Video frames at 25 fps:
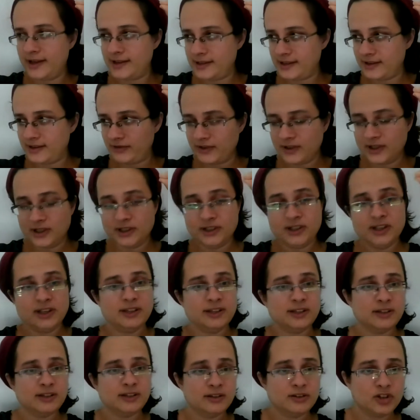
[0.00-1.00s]
Esav did
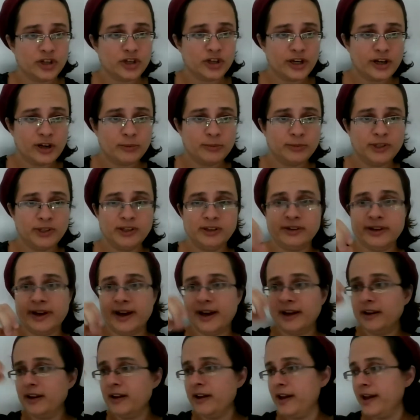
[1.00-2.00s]
this, Jacob did
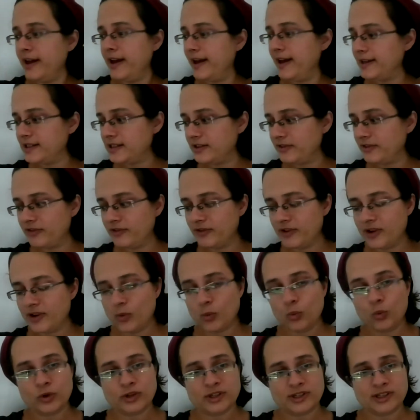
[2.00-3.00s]
that. Esav
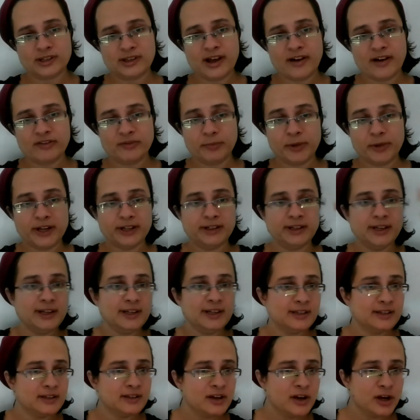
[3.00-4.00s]
was loved by
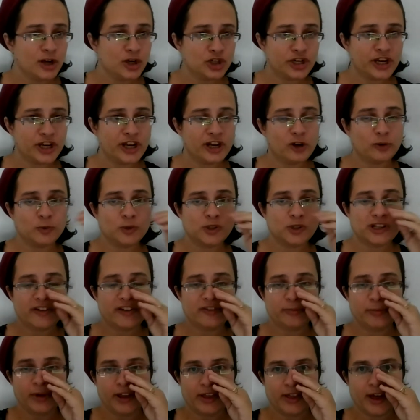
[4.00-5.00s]
this, Jacob was
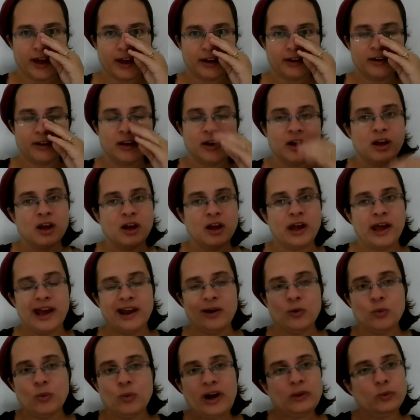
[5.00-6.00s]
loved by that.
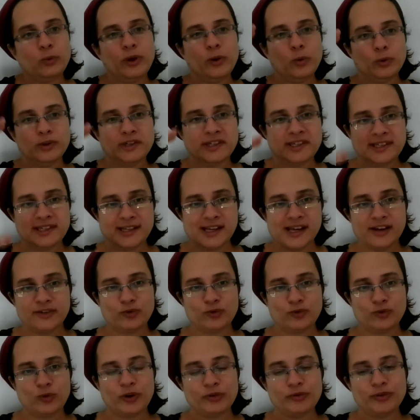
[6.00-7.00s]
And what we will see
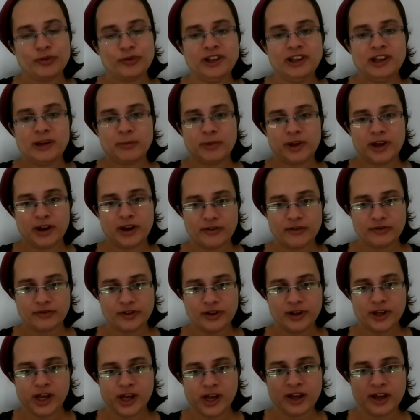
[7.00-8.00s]
if we read them
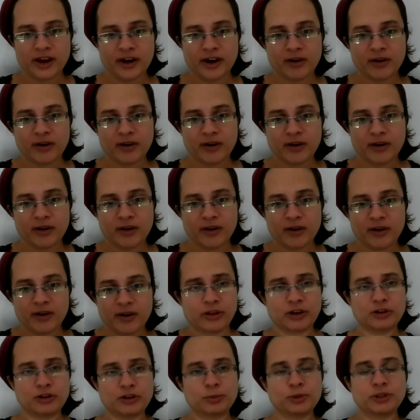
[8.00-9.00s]
carefully, and here I'm following
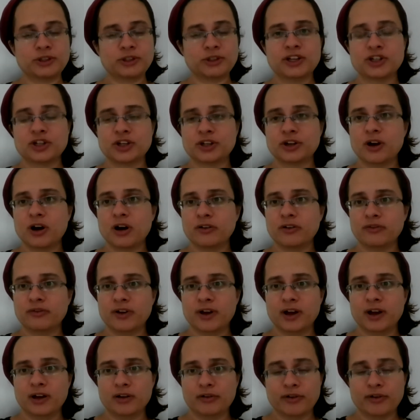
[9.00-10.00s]
the interpretation of
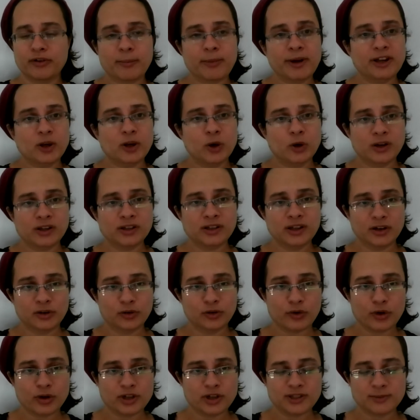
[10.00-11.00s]
uh, Rabbi Jonathan
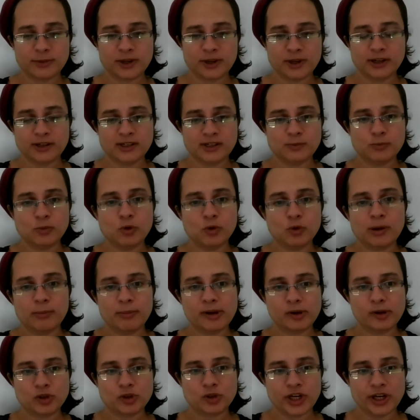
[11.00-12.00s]
Grossman in his book
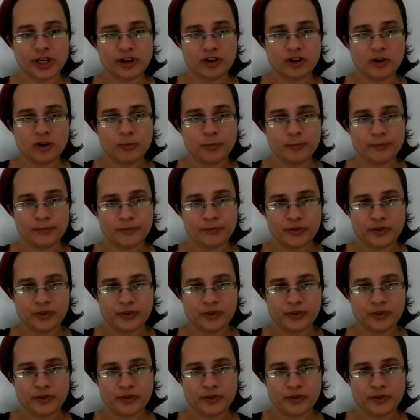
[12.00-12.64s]
about Jacob,